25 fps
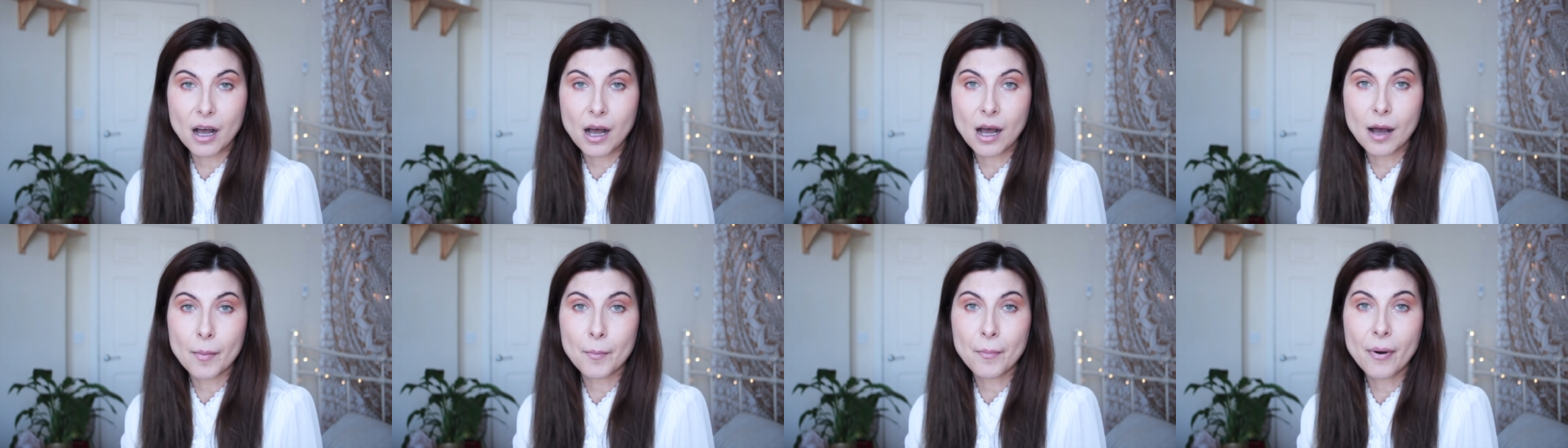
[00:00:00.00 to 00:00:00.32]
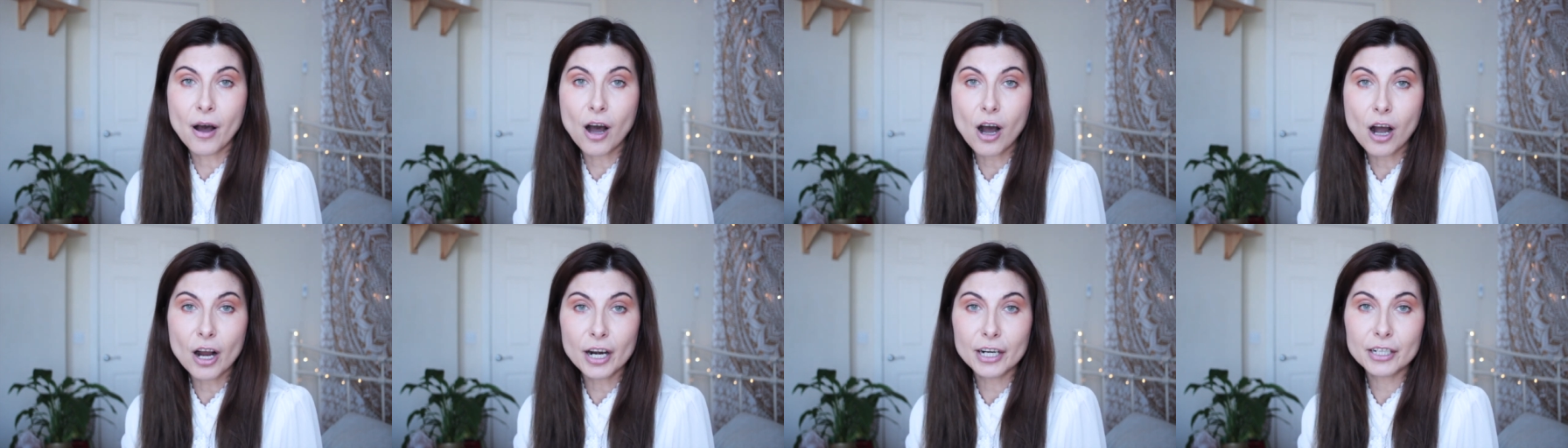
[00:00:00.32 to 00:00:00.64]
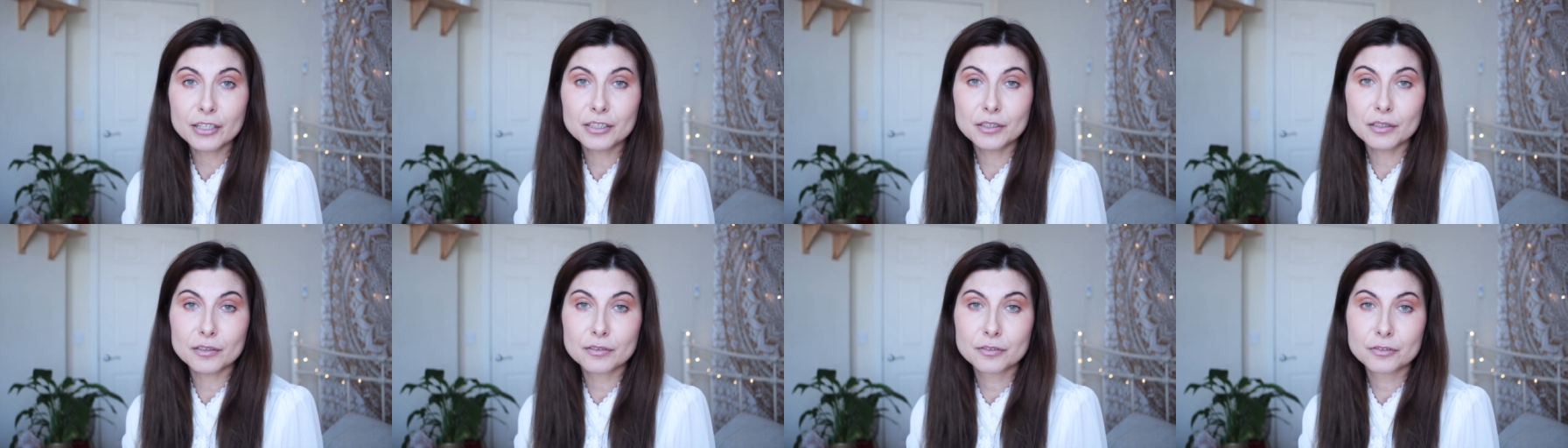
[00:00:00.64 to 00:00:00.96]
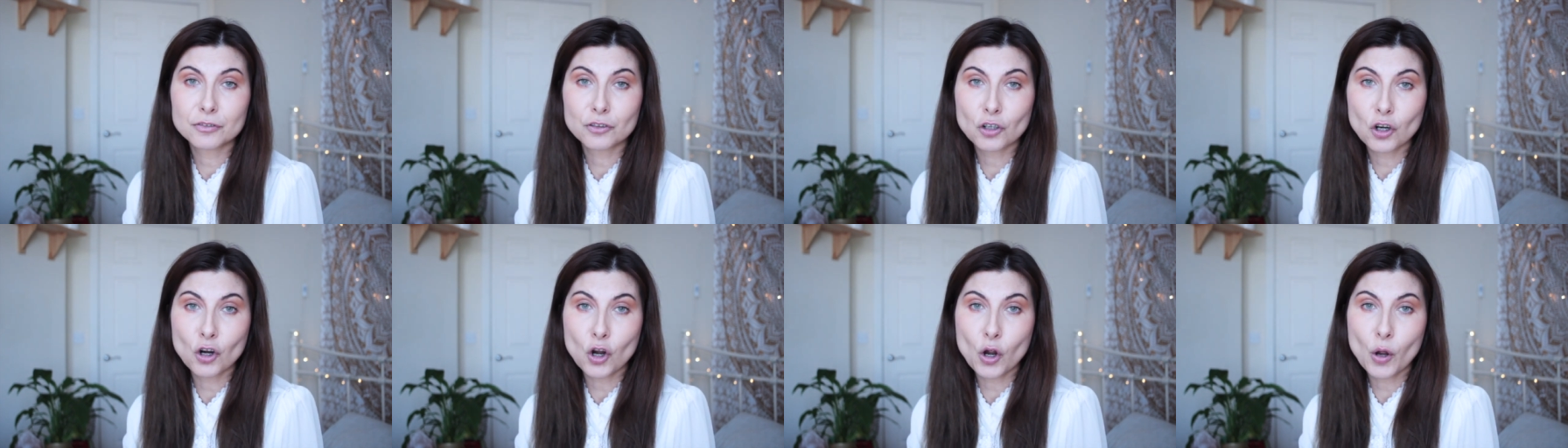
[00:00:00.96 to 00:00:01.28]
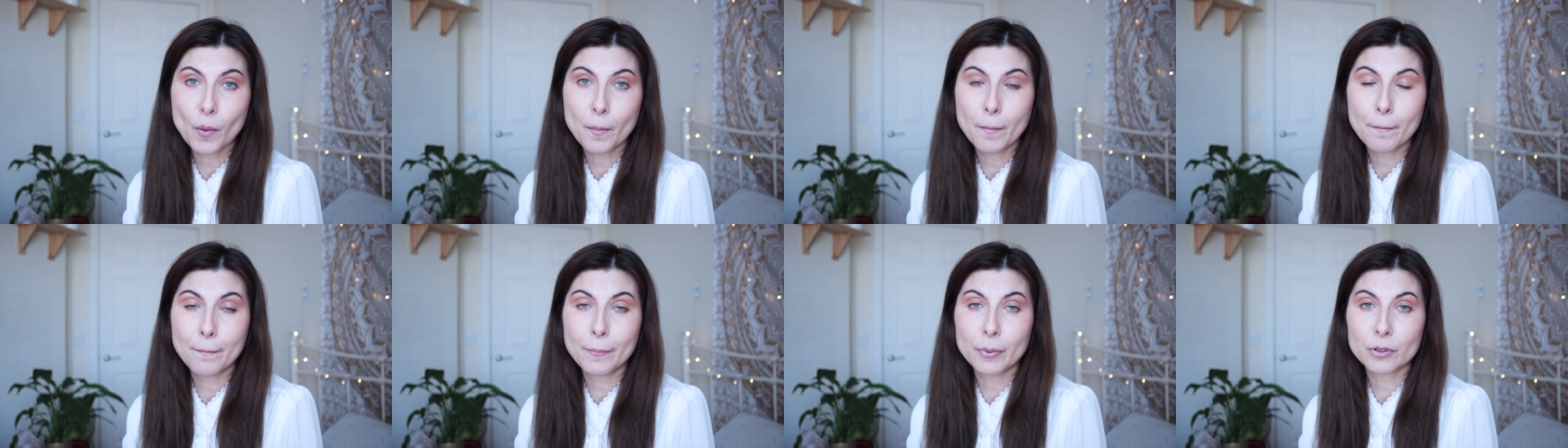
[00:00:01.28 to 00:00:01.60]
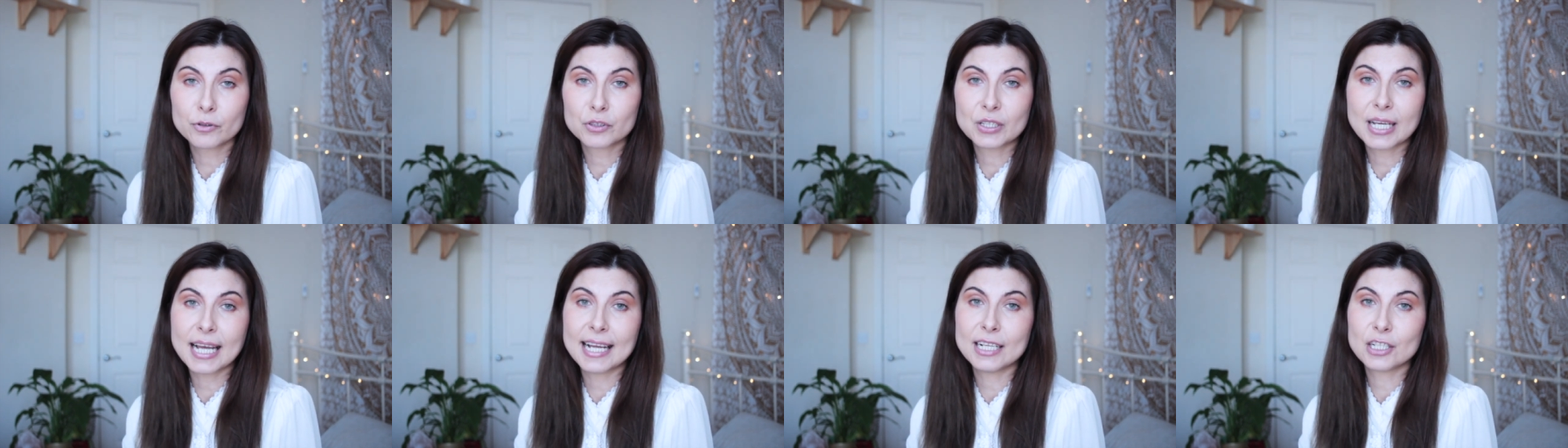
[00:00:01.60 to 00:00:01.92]
apart from
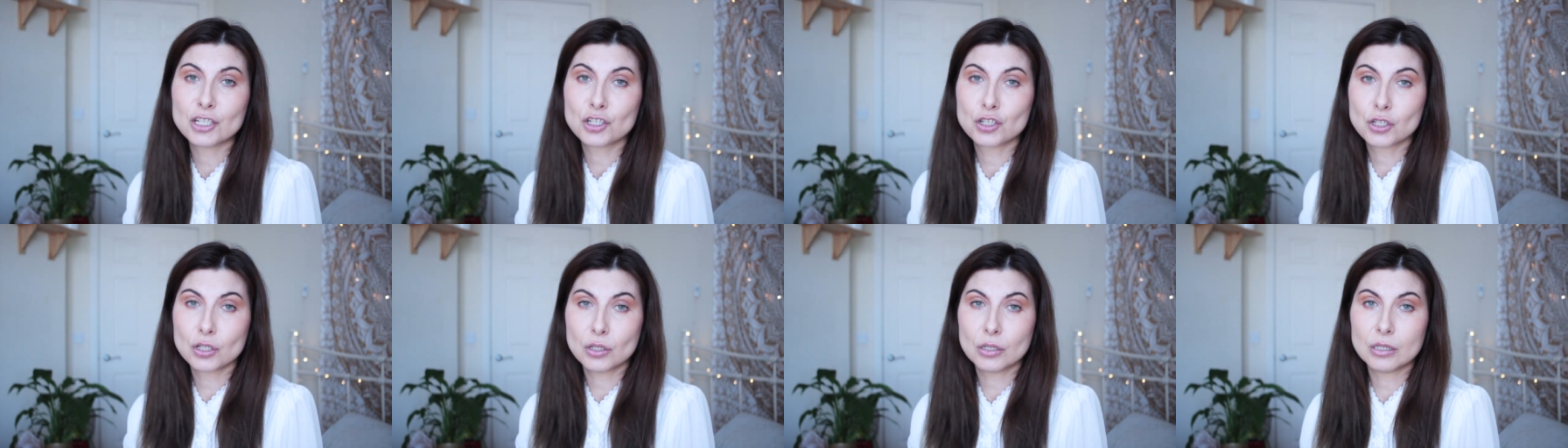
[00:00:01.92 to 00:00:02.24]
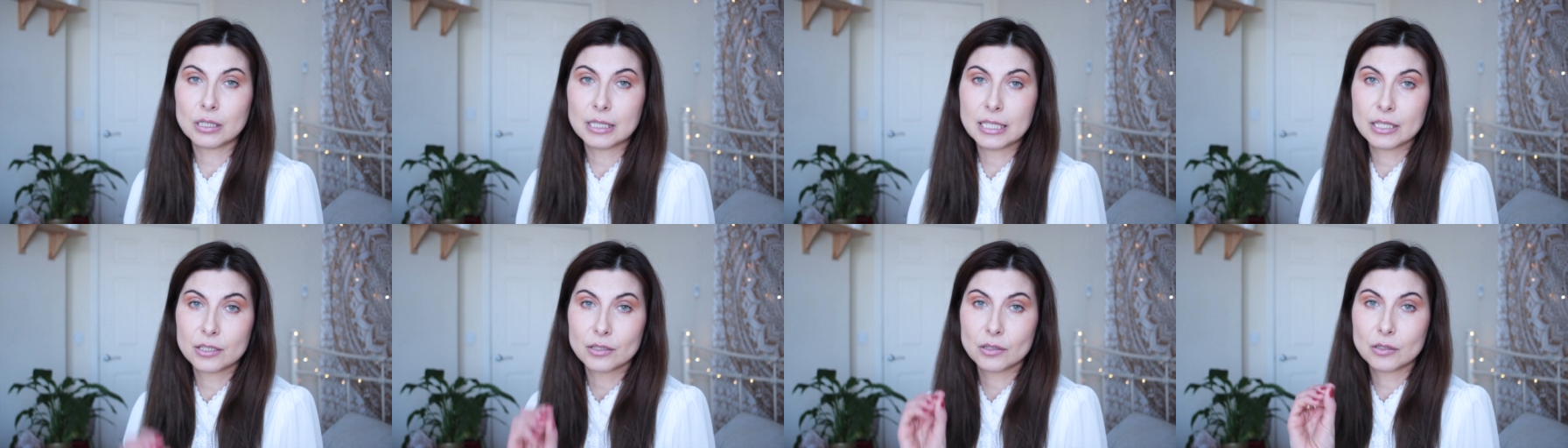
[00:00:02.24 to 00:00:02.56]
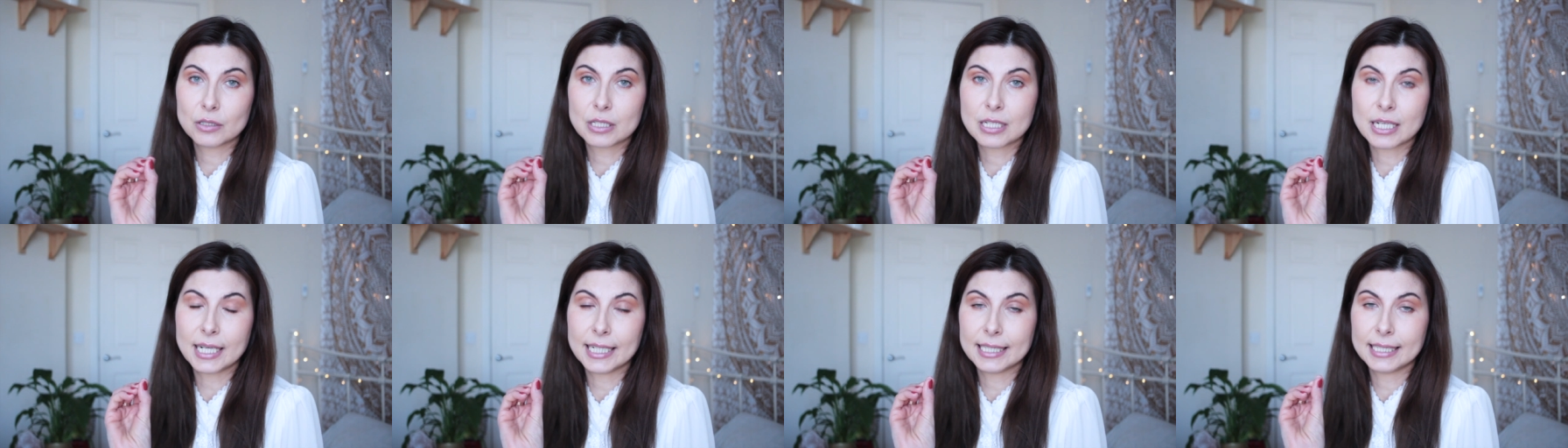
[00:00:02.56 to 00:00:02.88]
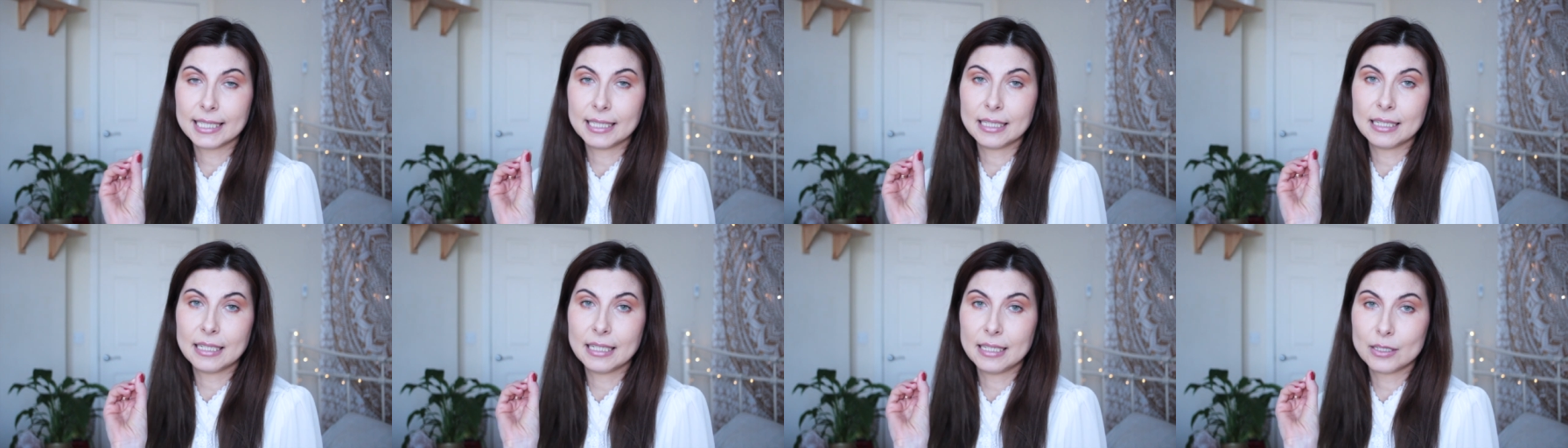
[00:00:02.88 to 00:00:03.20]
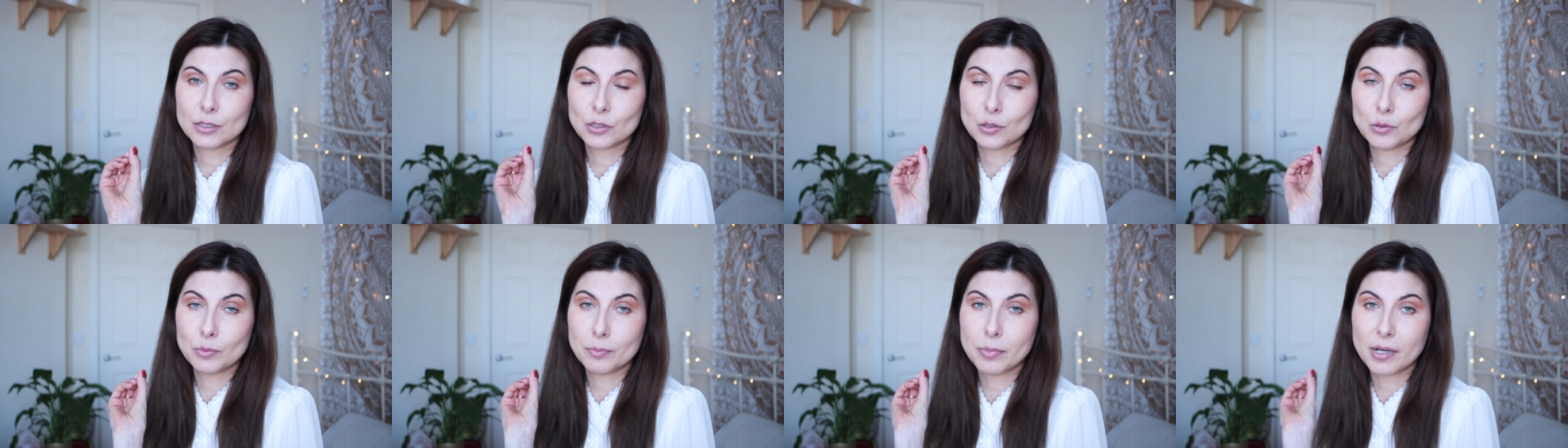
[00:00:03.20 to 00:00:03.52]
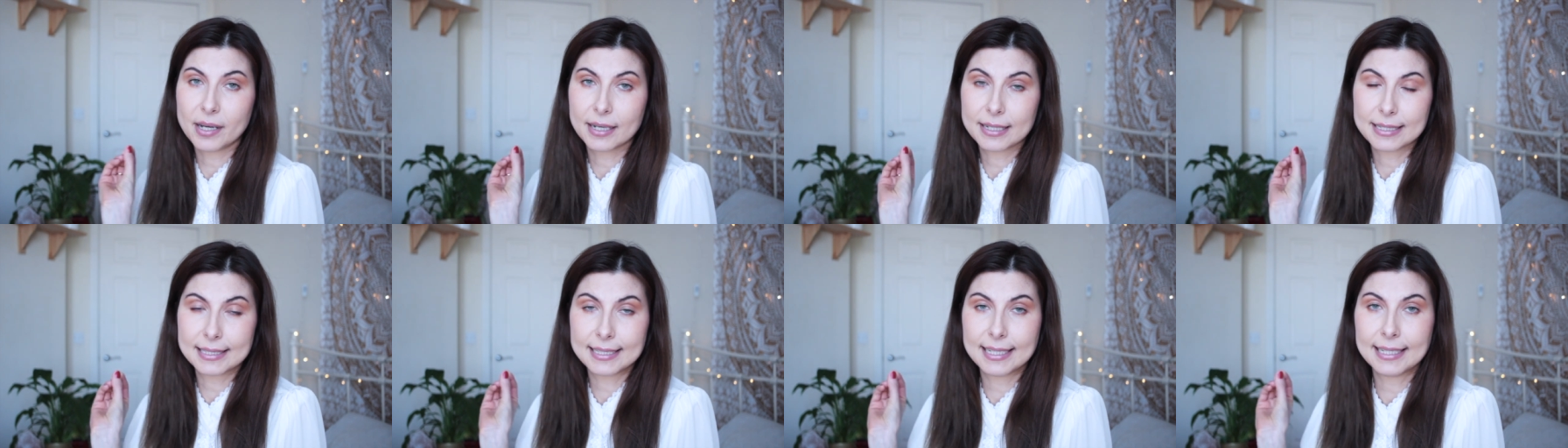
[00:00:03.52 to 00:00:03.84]
potential little tiny little
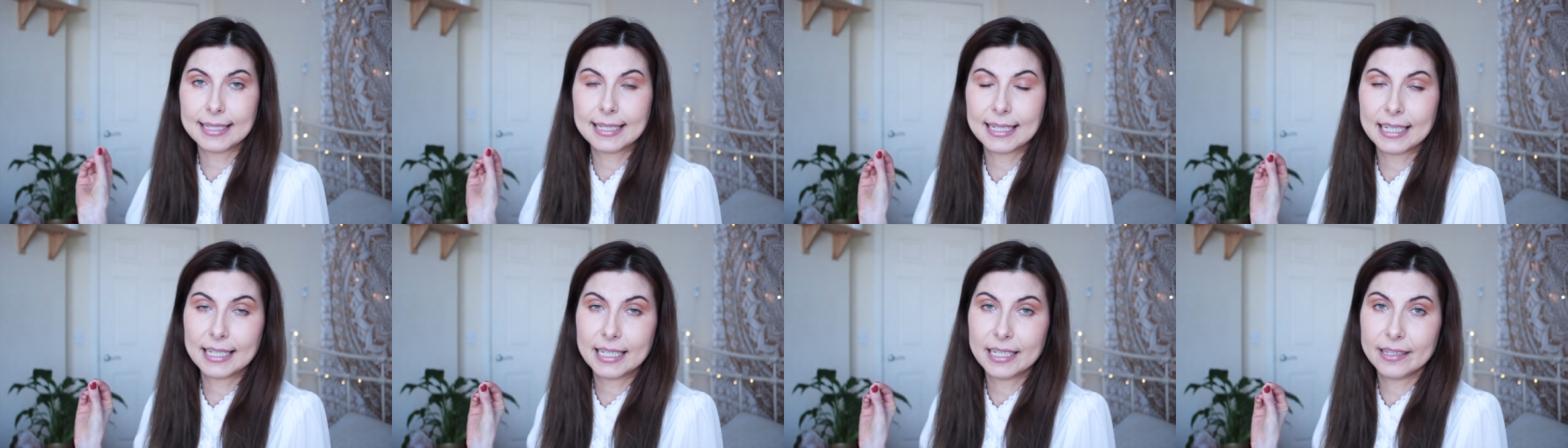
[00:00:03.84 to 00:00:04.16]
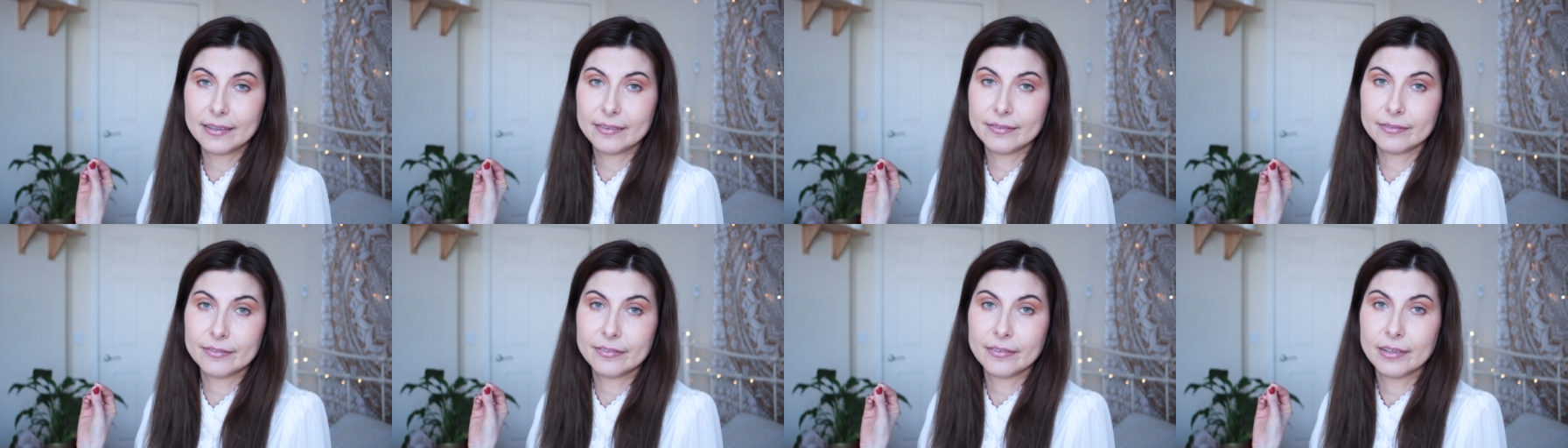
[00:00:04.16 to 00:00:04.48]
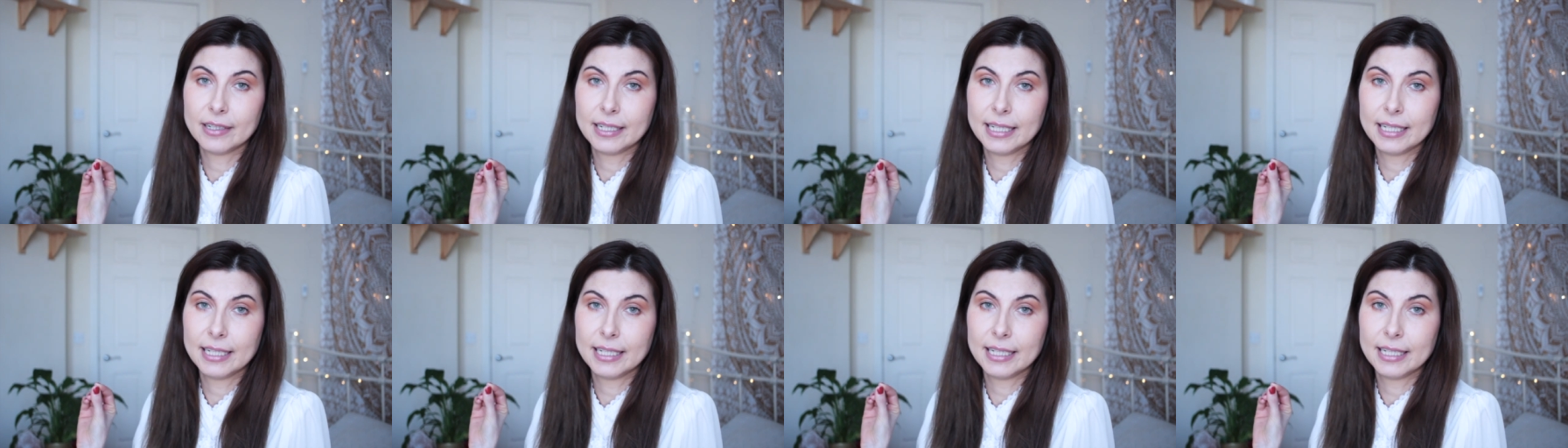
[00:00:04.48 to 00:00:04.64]
bugs that live